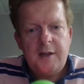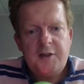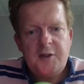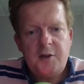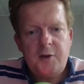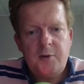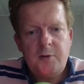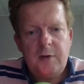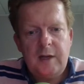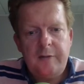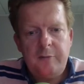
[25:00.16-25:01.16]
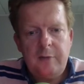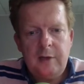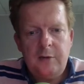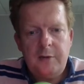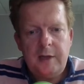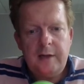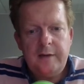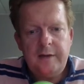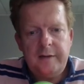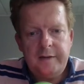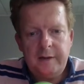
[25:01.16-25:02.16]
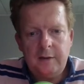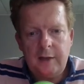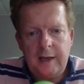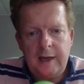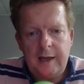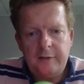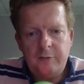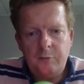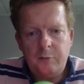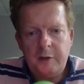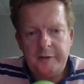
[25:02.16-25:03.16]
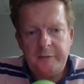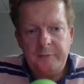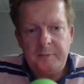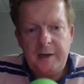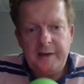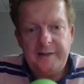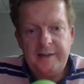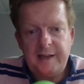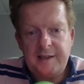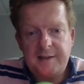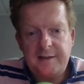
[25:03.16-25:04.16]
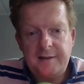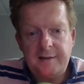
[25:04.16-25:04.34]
So if we look in detail at what PITest